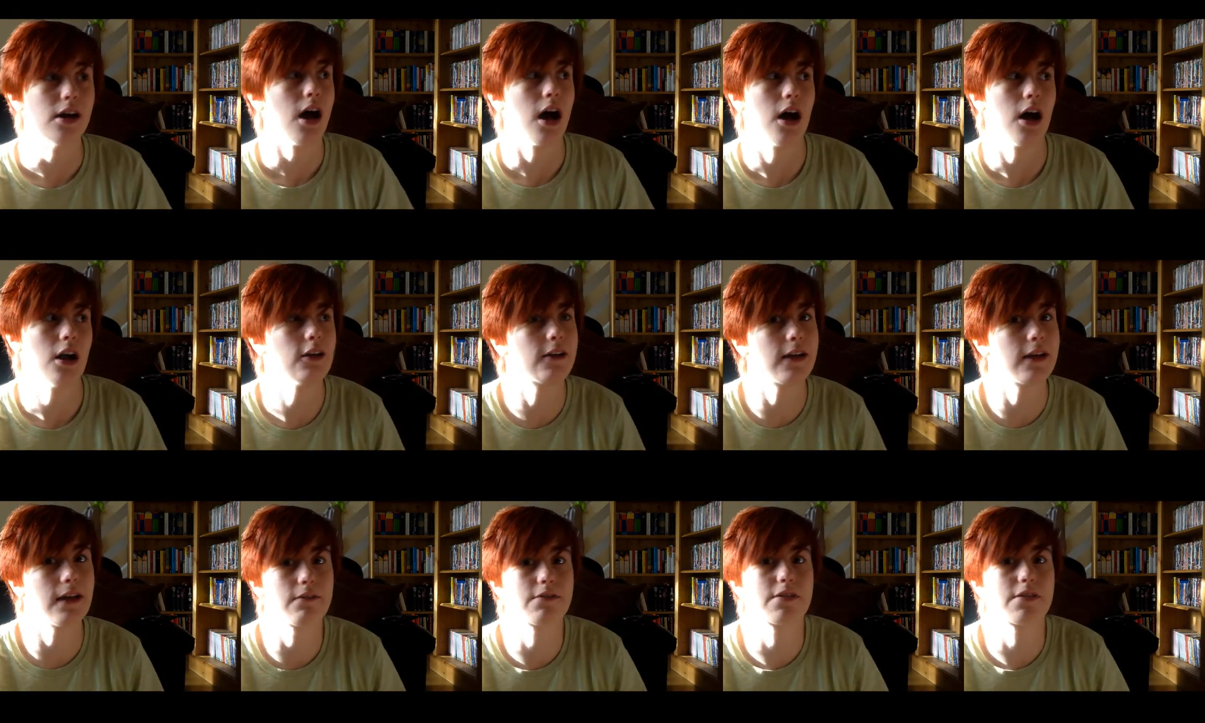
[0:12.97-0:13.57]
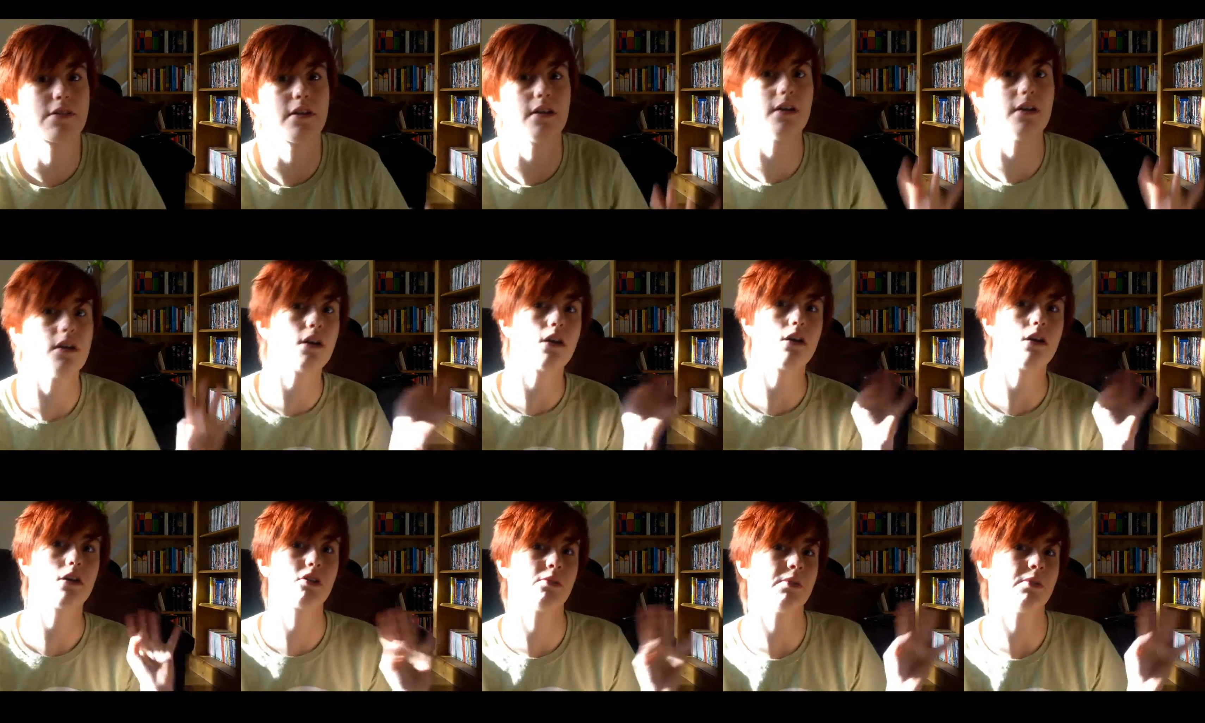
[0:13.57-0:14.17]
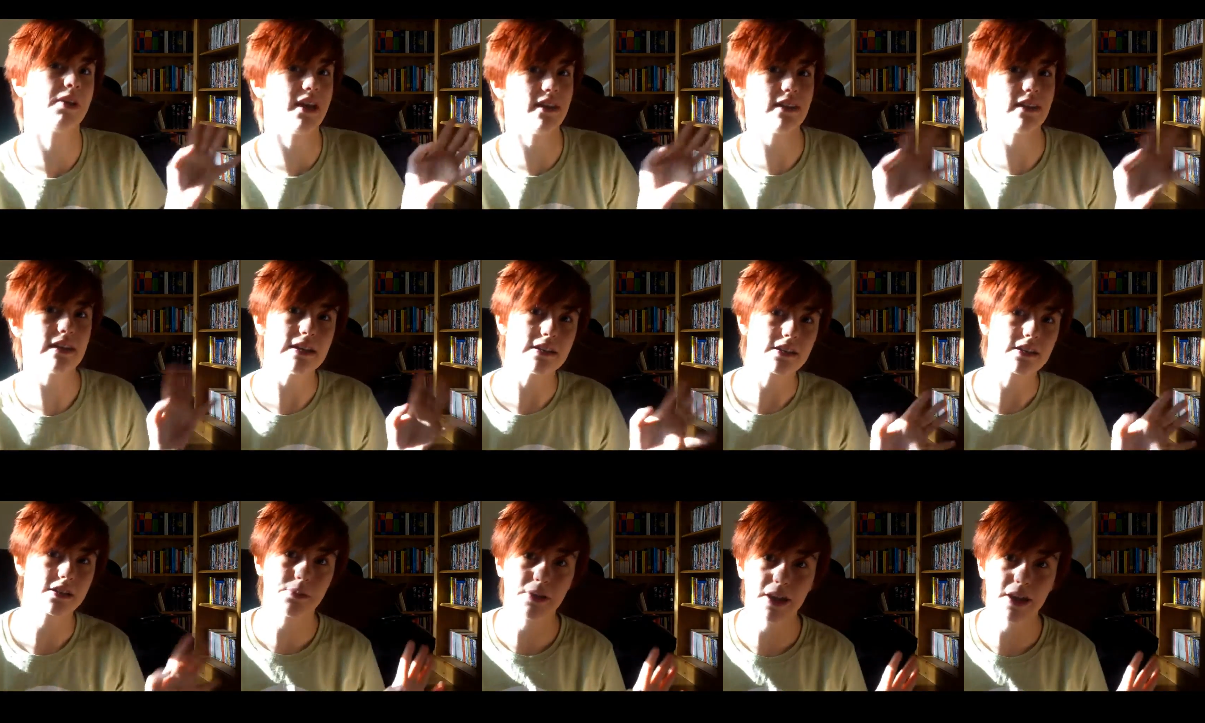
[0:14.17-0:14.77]
I look at everything like, oh, can we get
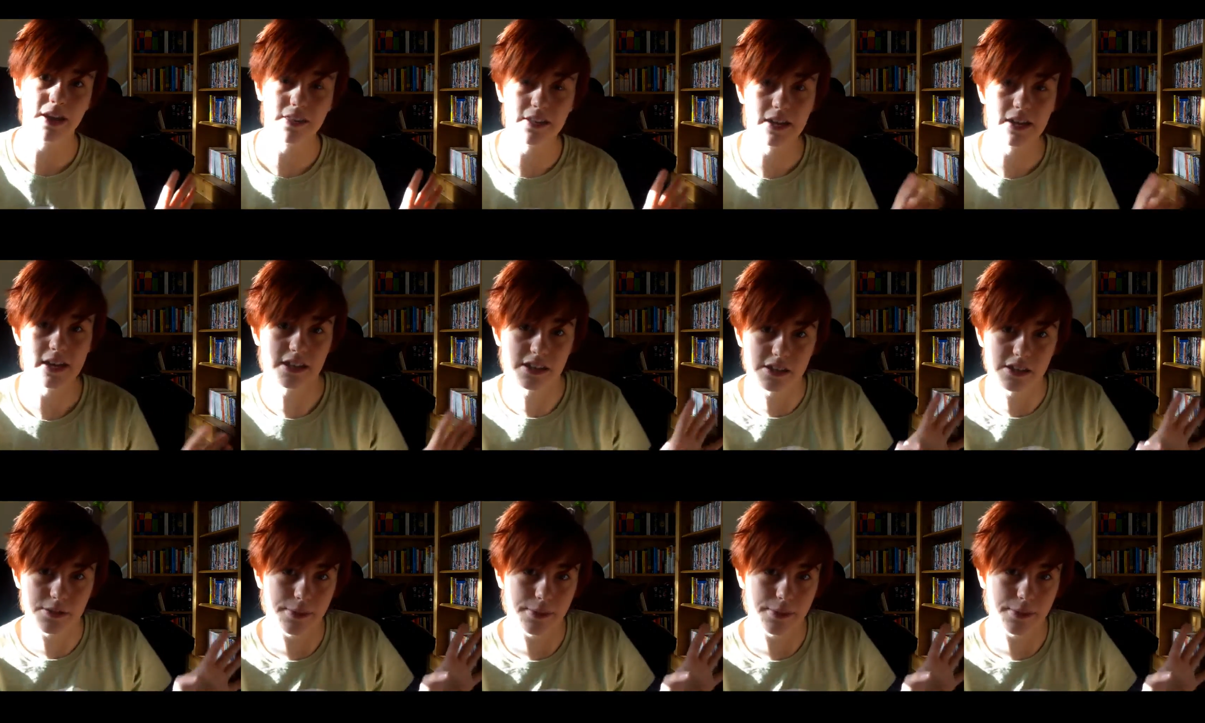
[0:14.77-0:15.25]
this? Can we get this?